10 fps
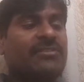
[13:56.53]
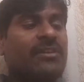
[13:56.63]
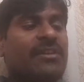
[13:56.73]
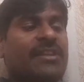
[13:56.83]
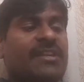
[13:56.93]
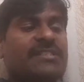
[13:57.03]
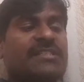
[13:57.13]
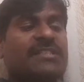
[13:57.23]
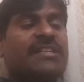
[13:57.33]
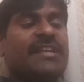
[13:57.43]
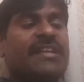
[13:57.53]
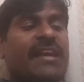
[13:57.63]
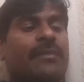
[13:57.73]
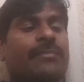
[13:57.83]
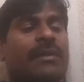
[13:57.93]
Draw the necessary
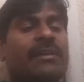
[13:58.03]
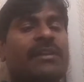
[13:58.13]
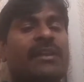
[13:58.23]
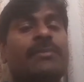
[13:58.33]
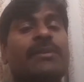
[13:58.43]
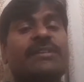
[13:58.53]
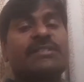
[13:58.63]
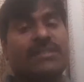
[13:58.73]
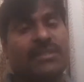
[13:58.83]
diagram and label its